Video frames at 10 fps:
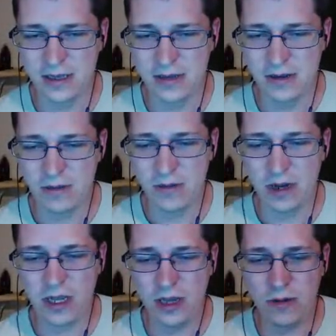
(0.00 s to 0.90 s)
what are
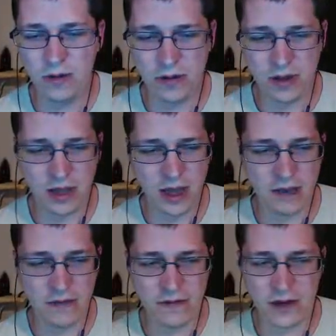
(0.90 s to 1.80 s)
you doing with your
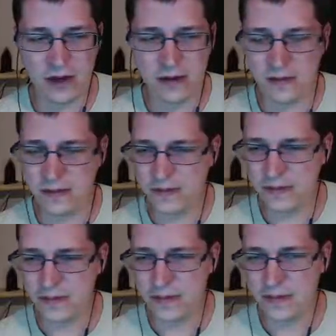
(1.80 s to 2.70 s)
life, you know?
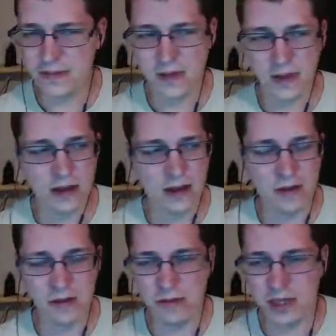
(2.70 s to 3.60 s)
Oh, that
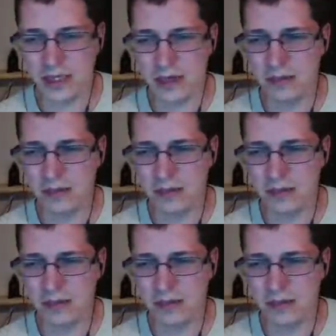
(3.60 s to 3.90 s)
one missed him.